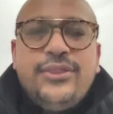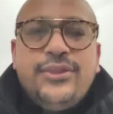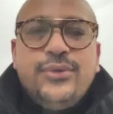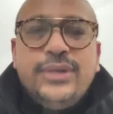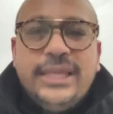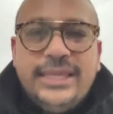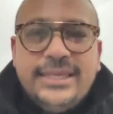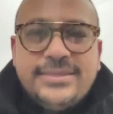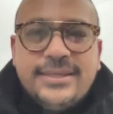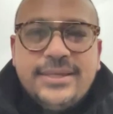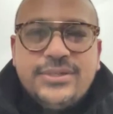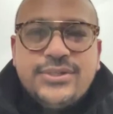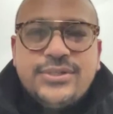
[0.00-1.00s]
through
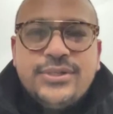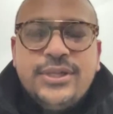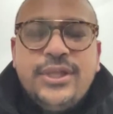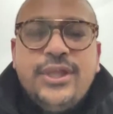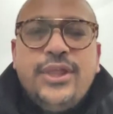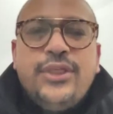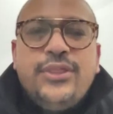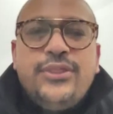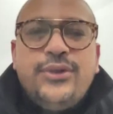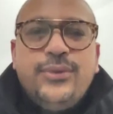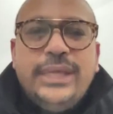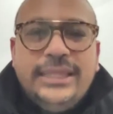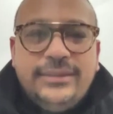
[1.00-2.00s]
research,
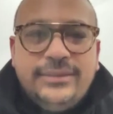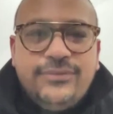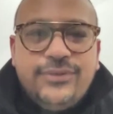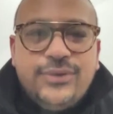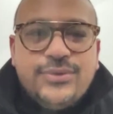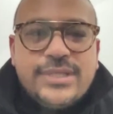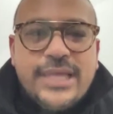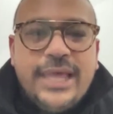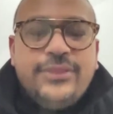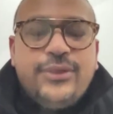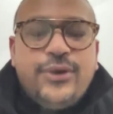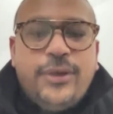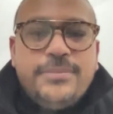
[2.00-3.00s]
through interviews,
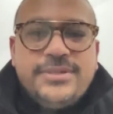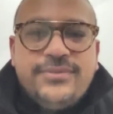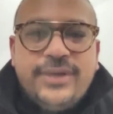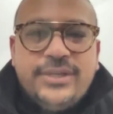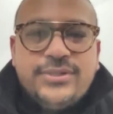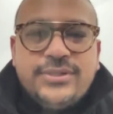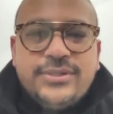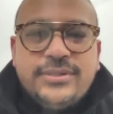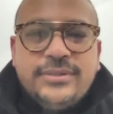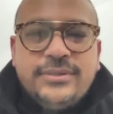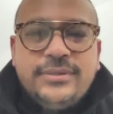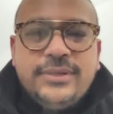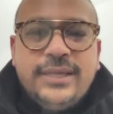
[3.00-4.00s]
and through observation.
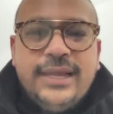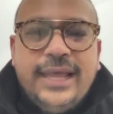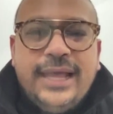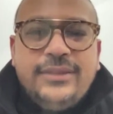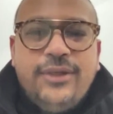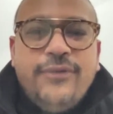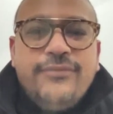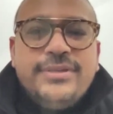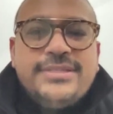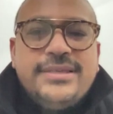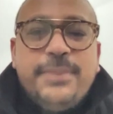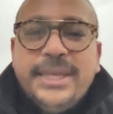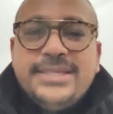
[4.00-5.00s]
All right.
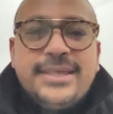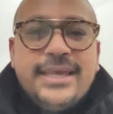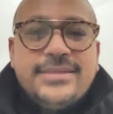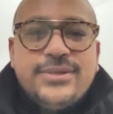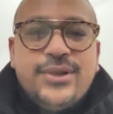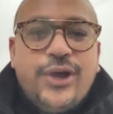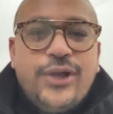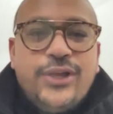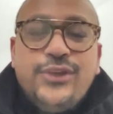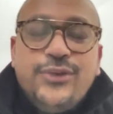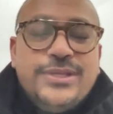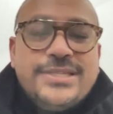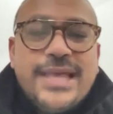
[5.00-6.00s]
Obviously, best case scenario,
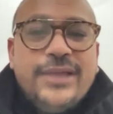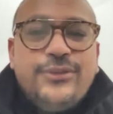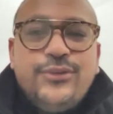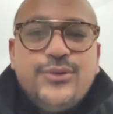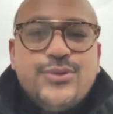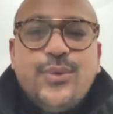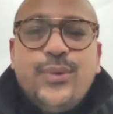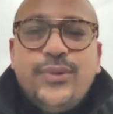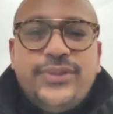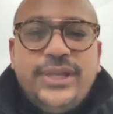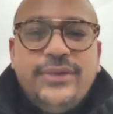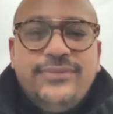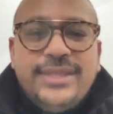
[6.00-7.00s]
you decide to use all
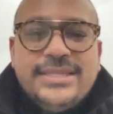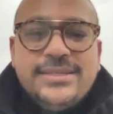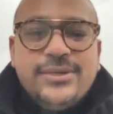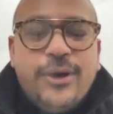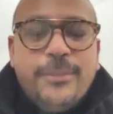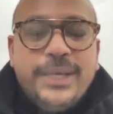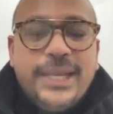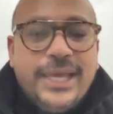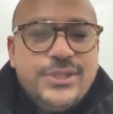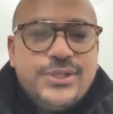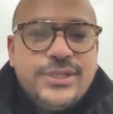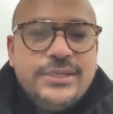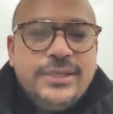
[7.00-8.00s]
3 of these in
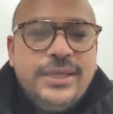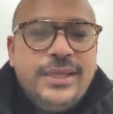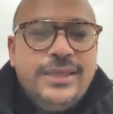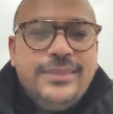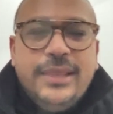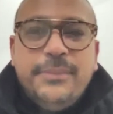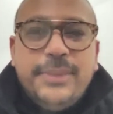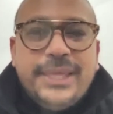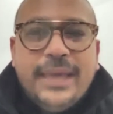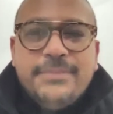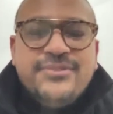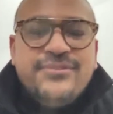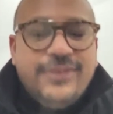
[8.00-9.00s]
combination, then
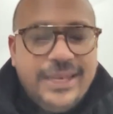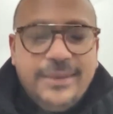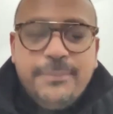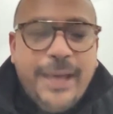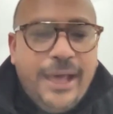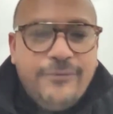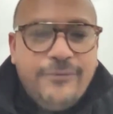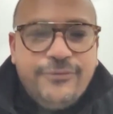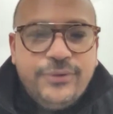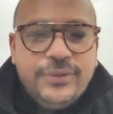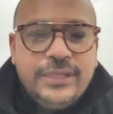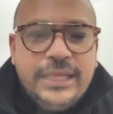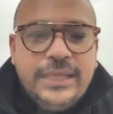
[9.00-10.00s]
becomes very
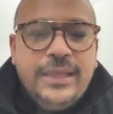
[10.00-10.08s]
powerful.